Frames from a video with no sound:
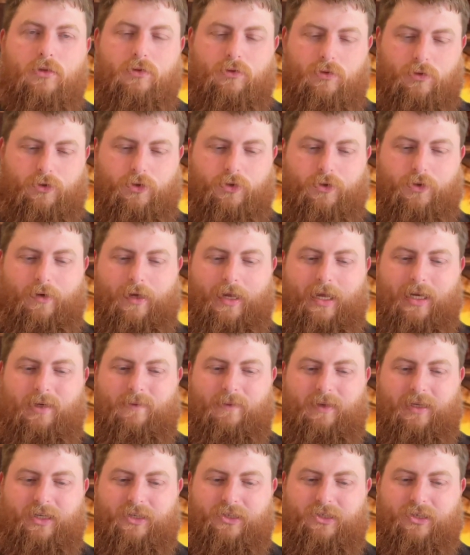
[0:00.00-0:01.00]
to your
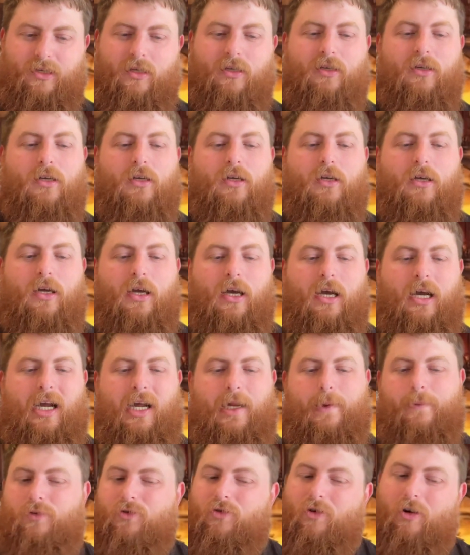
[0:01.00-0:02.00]
enemies,
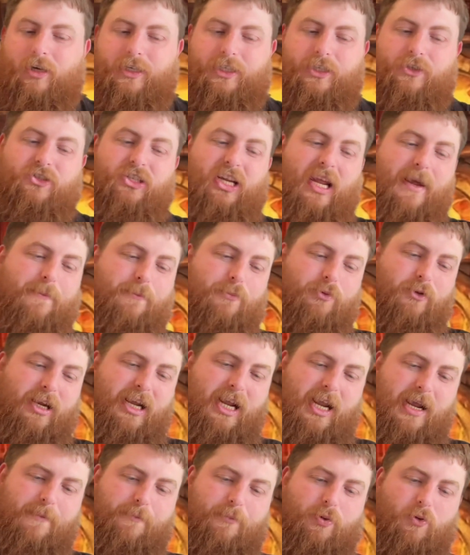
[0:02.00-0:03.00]
granting you temporary
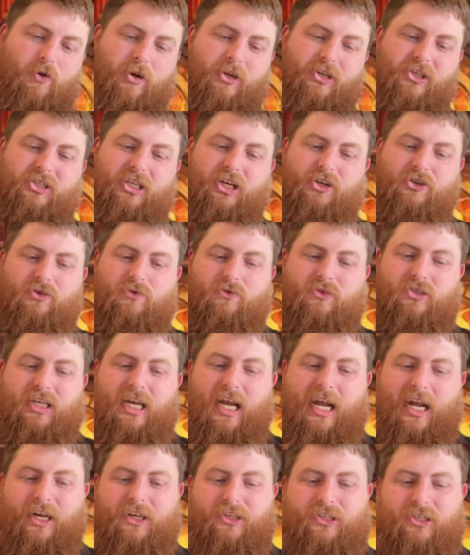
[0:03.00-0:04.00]
hit points, additional
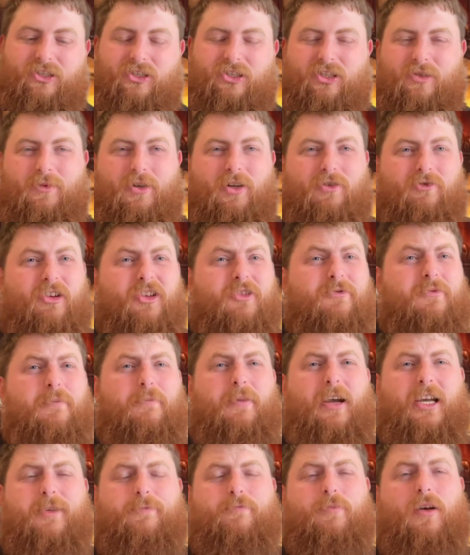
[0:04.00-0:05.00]
attacks, and some
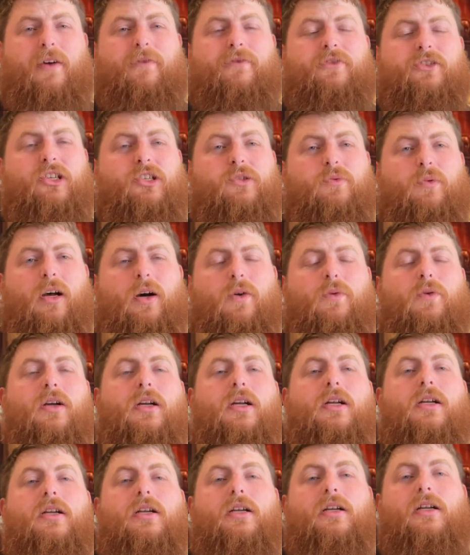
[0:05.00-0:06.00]
charisma-based buffs as well.
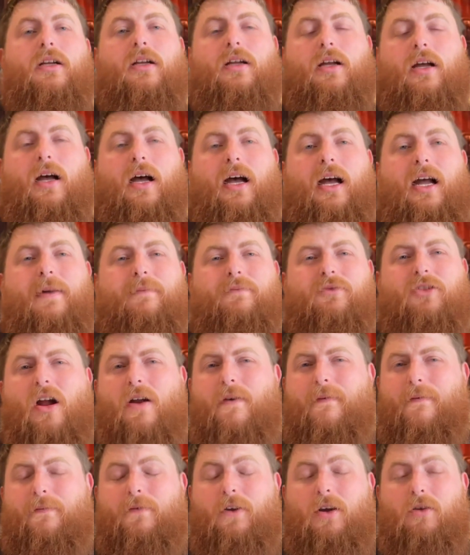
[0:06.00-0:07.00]

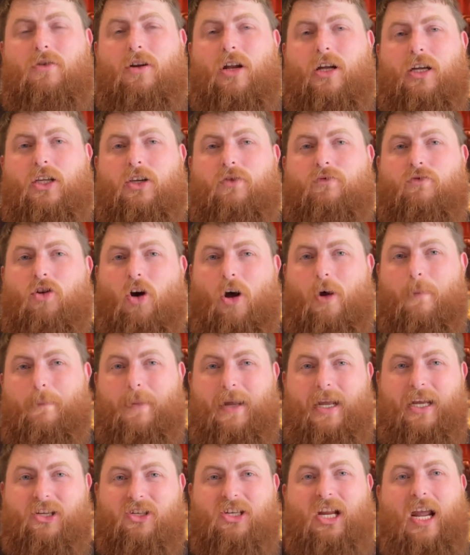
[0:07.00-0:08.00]
Don't feel like you've got to
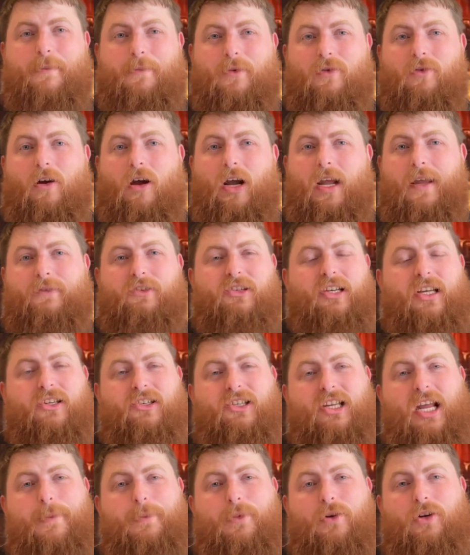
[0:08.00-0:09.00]
be a samurai if you take the
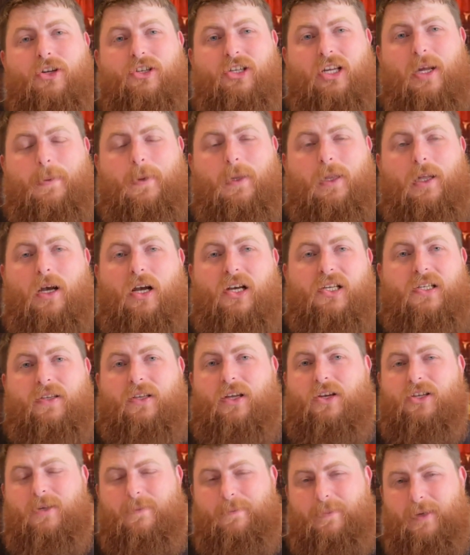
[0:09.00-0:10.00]
samurai subclass. If
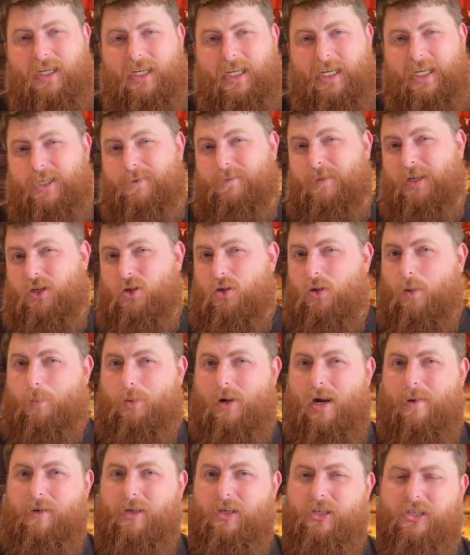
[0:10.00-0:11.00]
those abilities meet your
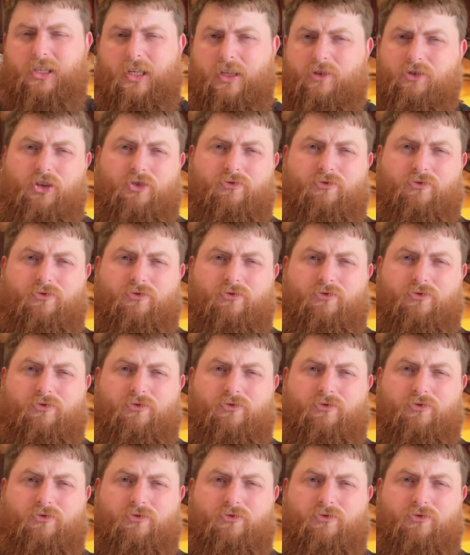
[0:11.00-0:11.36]
premise, then just